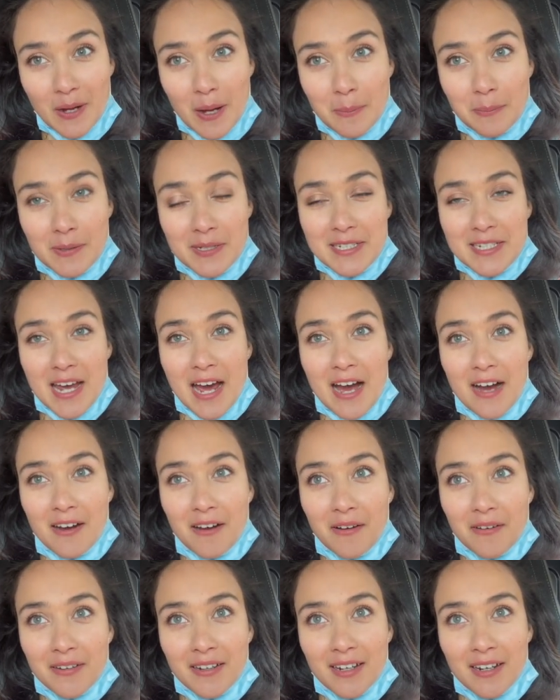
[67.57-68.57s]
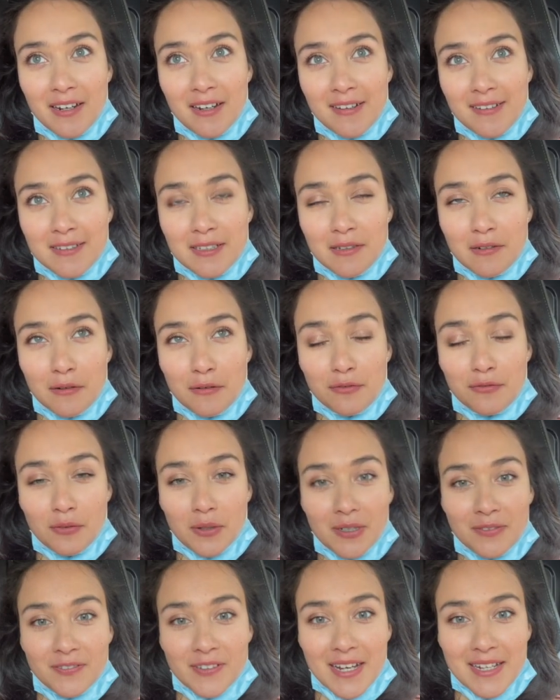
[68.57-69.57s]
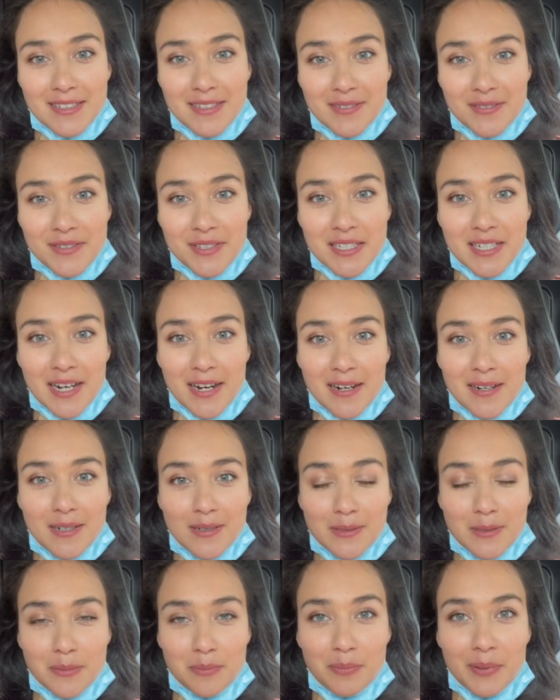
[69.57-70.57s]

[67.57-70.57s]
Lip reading: up and down, 4 flights of stairs.